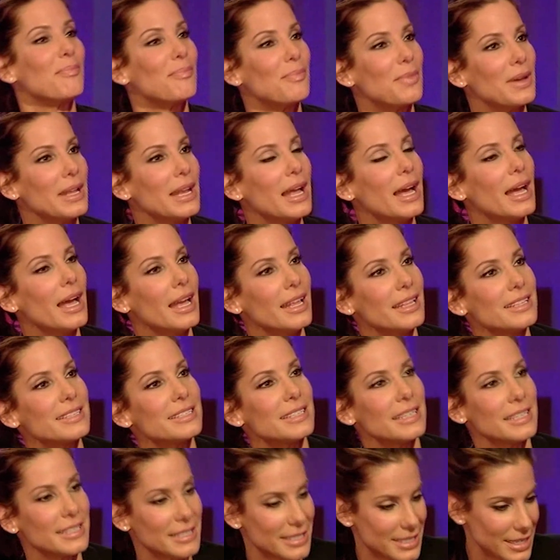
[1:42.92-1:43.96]
But
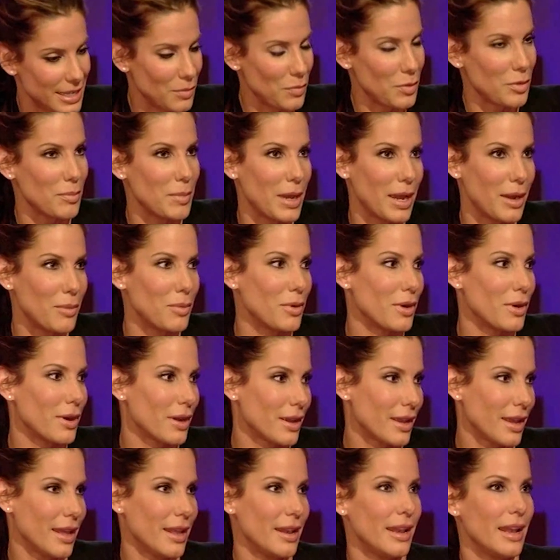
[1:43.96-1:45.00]
it's done with my
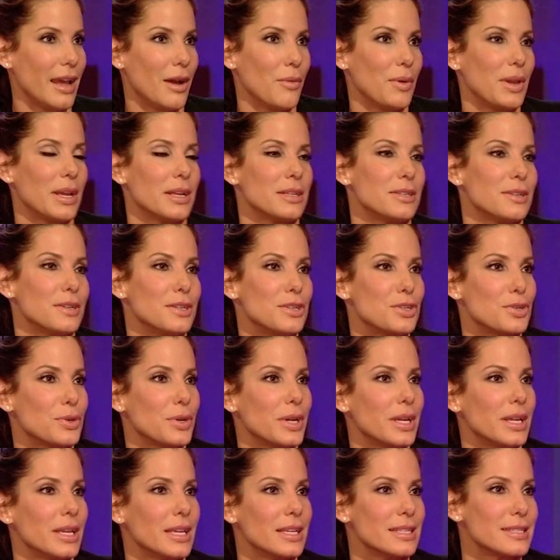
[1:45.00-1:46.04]
work, and now we get to
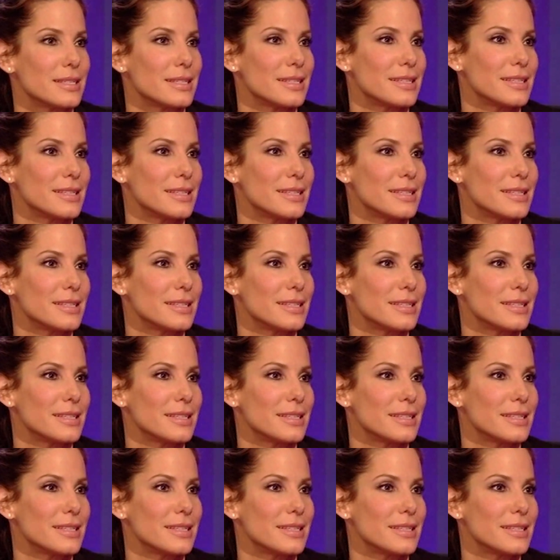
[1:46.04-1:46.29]
enjoy his.